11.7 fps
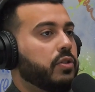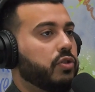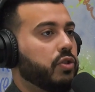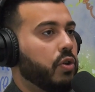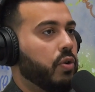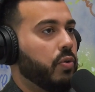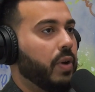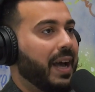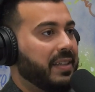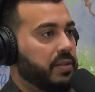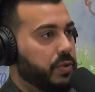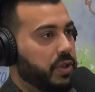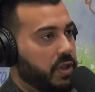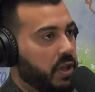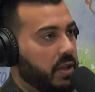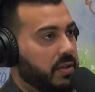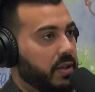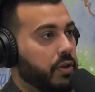So as a
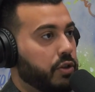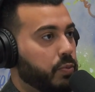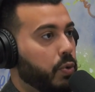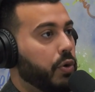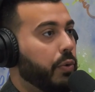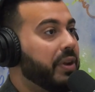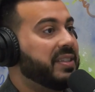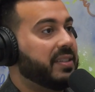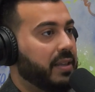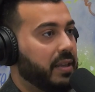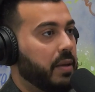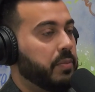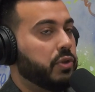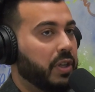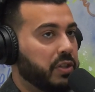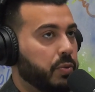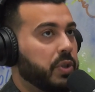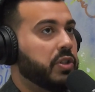result, there's more risk to them. So
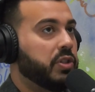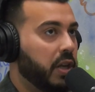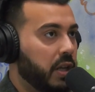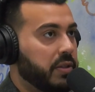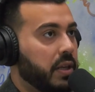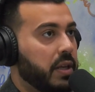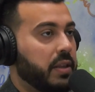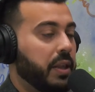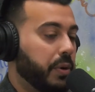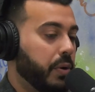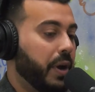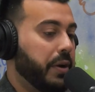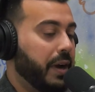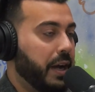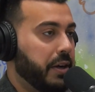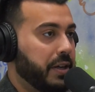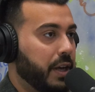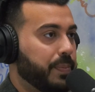as a result, they require
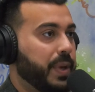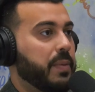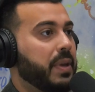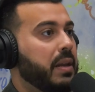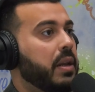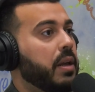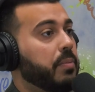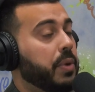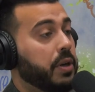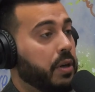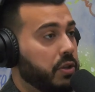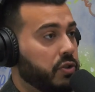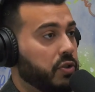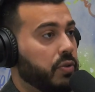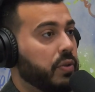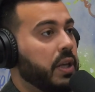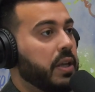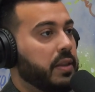higher down payment, but
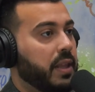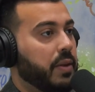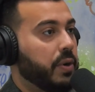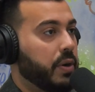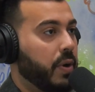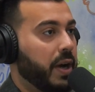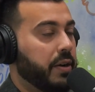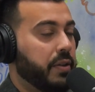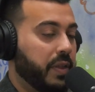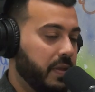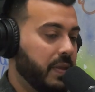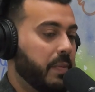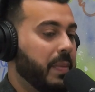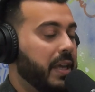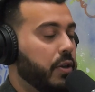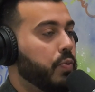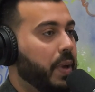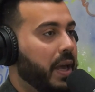also they
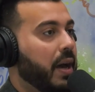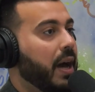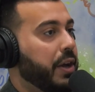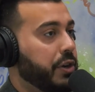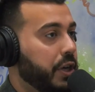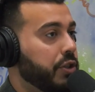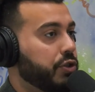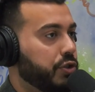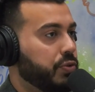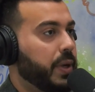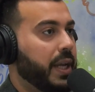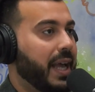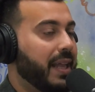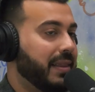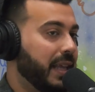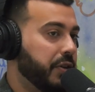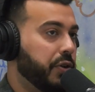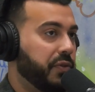make you pay a higher interest rate
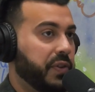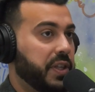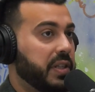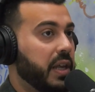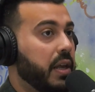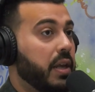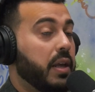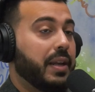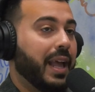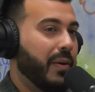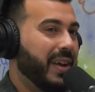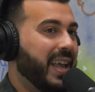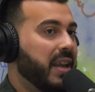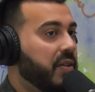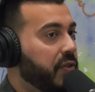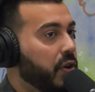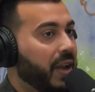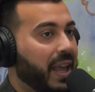and lender fees. Now, again,
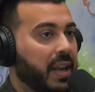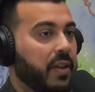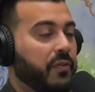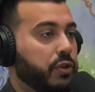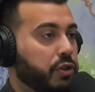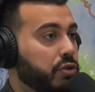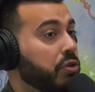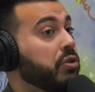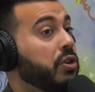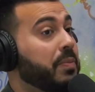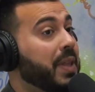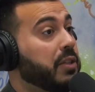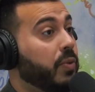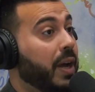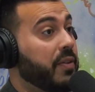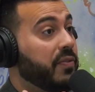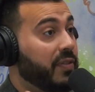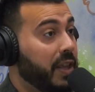if you're in it for short term, that's
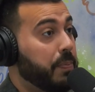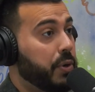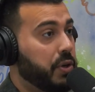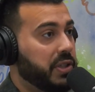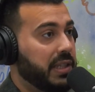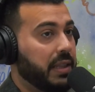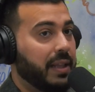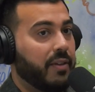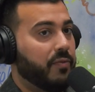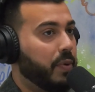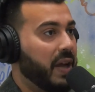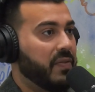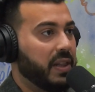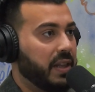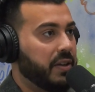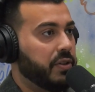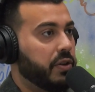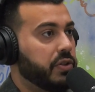why flippers love private
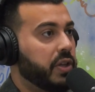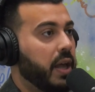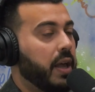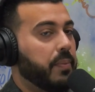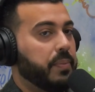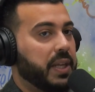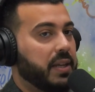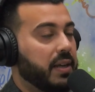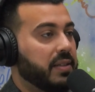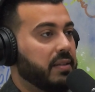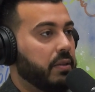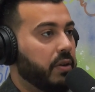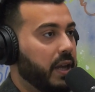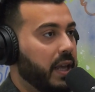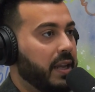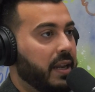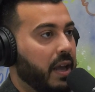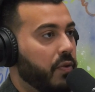lenders because they're
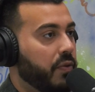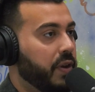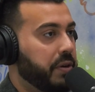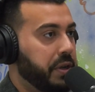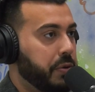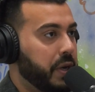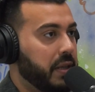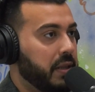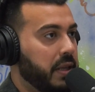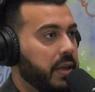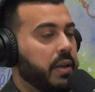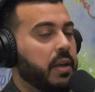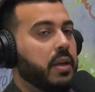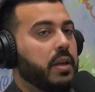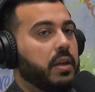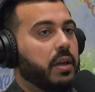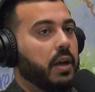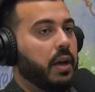in and out very quickly.
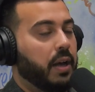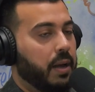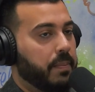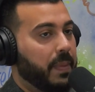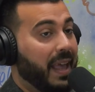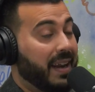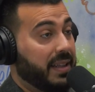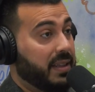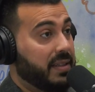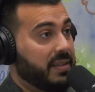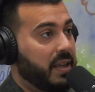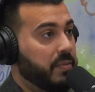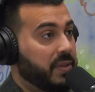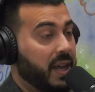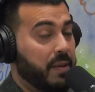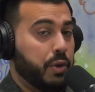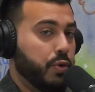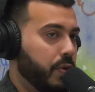And at the same
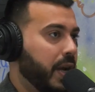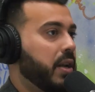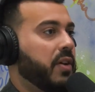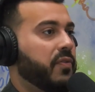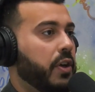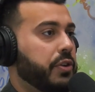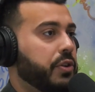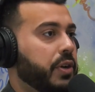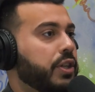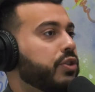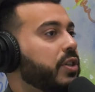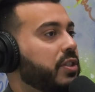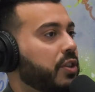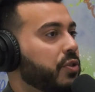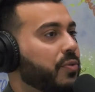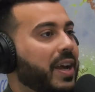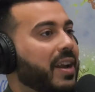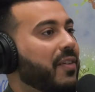time, you write off all your interest and
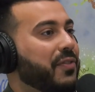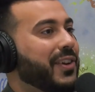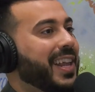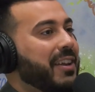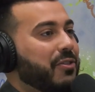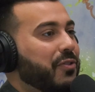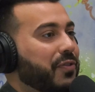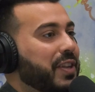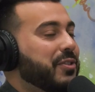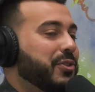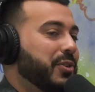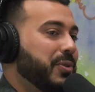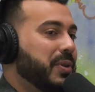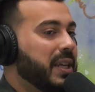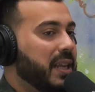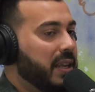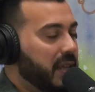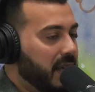you write off your lender fees. So
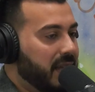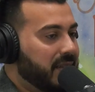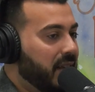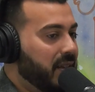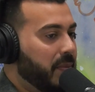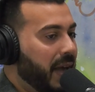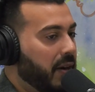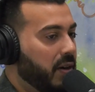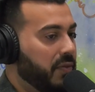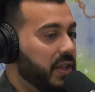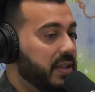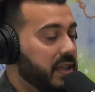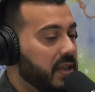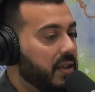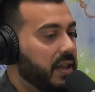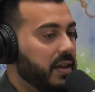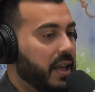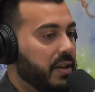it's all a matter of the
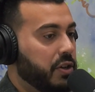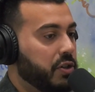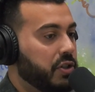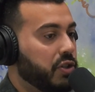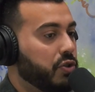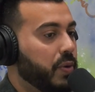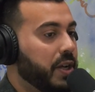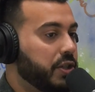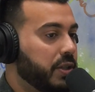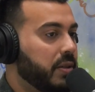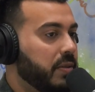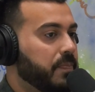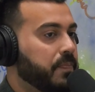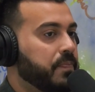deal and your situation.